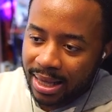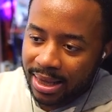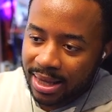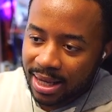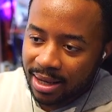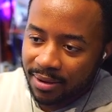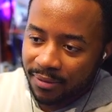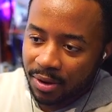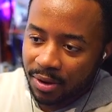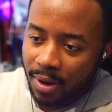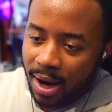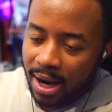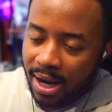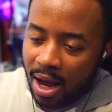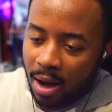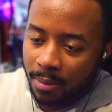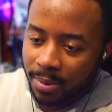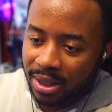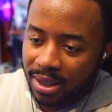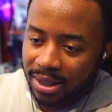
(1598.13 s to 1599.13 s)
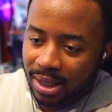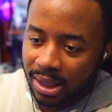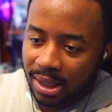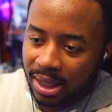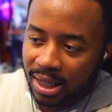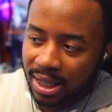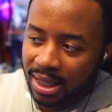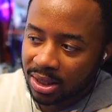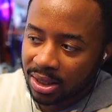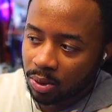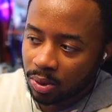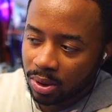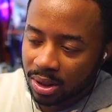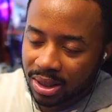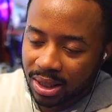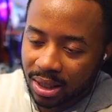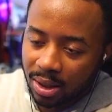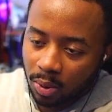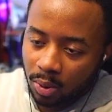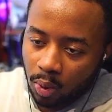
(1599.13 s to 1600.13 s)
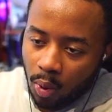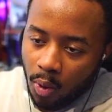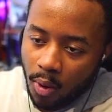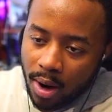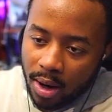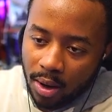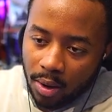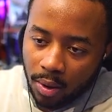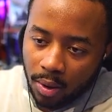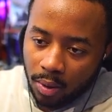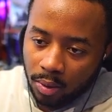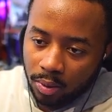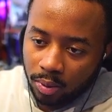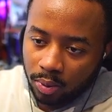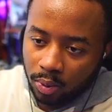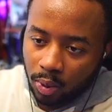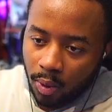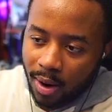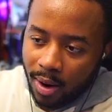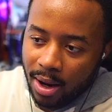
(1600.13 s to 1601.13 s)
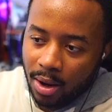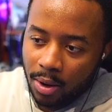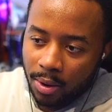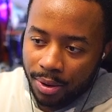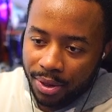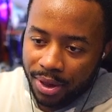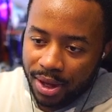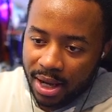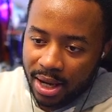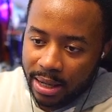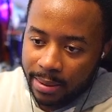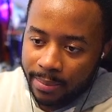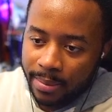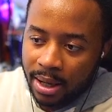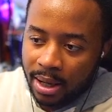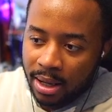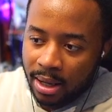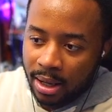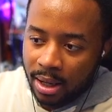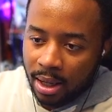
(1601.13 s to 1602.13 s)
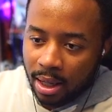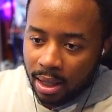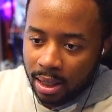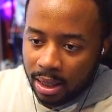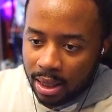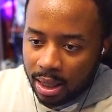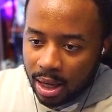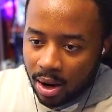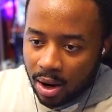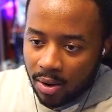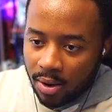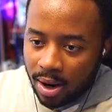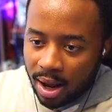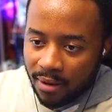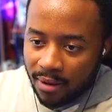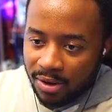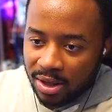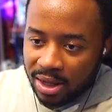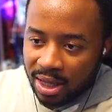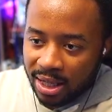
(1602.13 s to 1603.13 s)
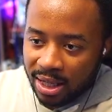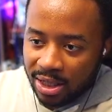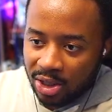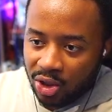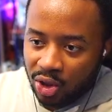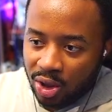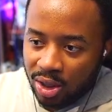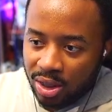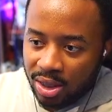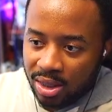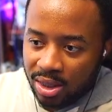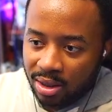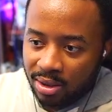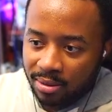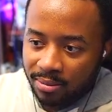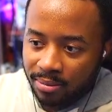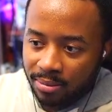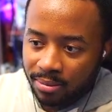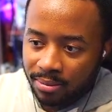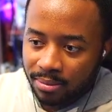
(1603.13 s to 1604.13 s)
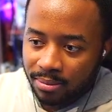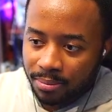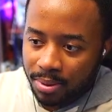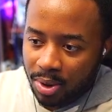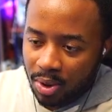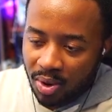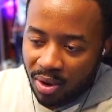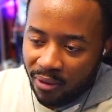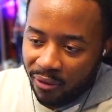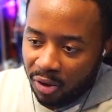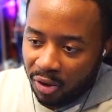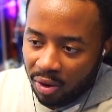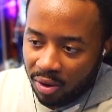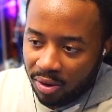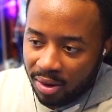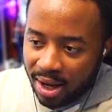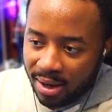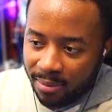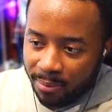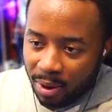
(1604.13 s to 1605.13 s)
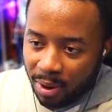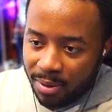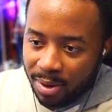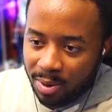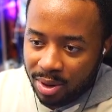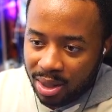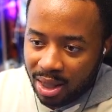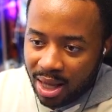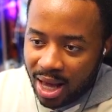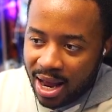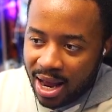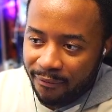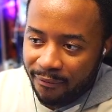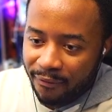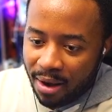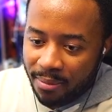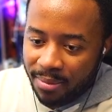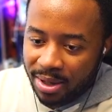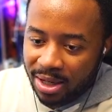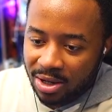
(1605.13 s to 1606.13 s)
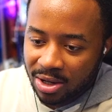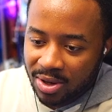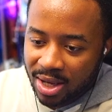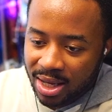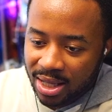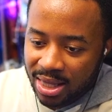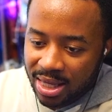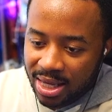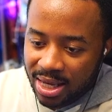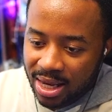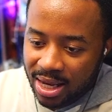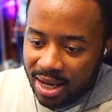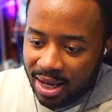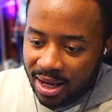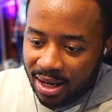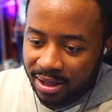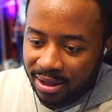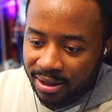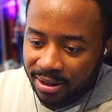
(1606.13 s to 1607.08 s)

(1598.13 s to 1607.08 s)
think of it right now, but it's like it's like a royal theme. You know, everything is just beautiful and brimming with life. I mean, you get the